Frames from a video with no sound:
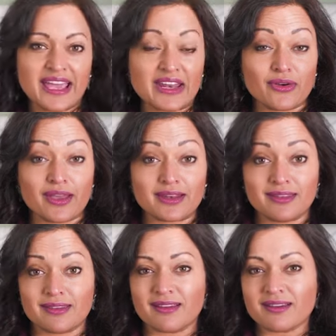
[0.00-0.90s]
and not
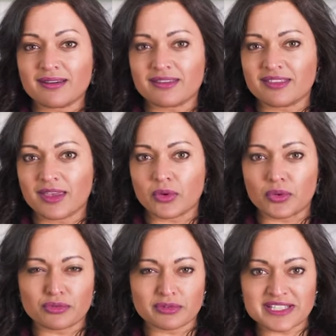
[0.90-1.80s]
anything earthy
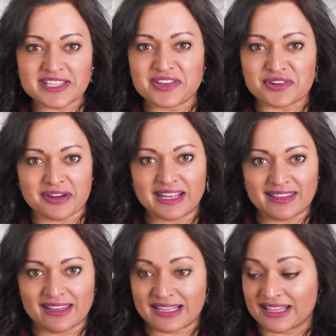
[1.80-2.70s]
or gritty or
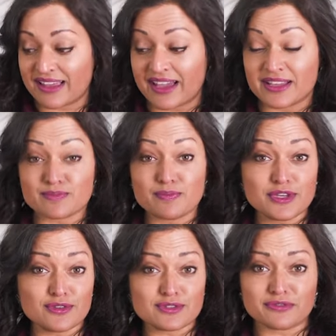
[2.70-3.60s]
anything like that. It's
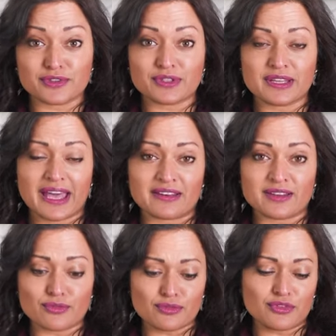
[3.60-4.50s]
beautiful
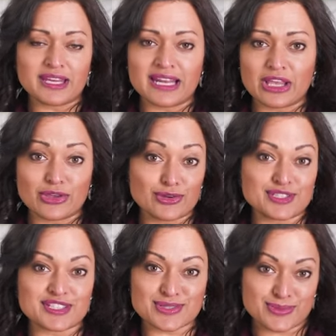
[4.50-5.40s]
and really
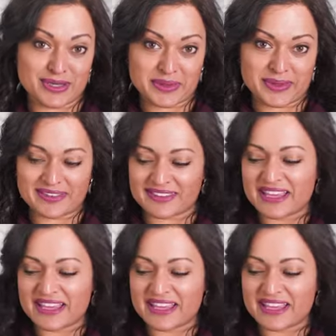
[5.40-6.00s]
good to work with.